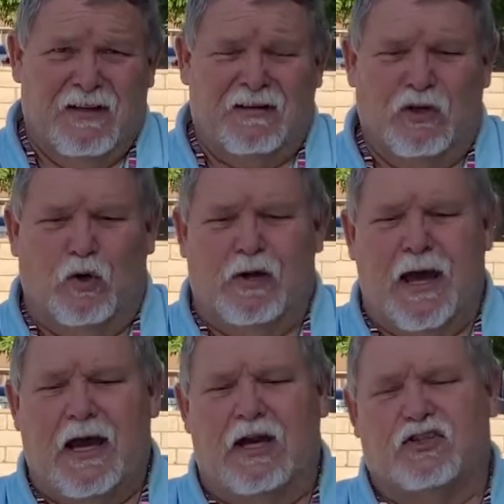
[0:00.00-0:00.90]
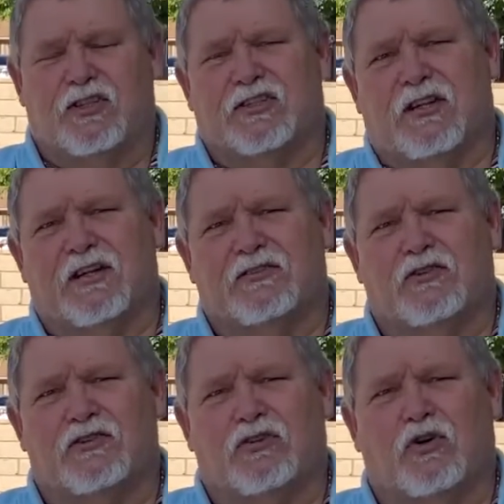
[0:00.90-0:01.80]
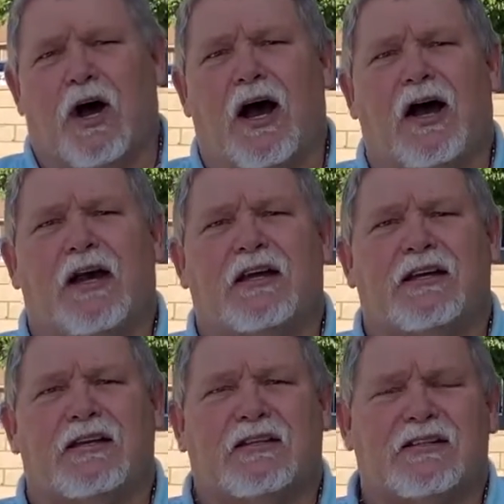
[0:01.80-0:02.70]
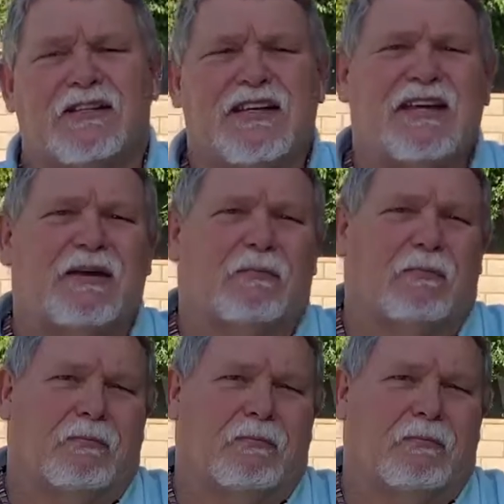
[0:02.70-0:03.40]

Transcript: The old adage that says there's no I in team.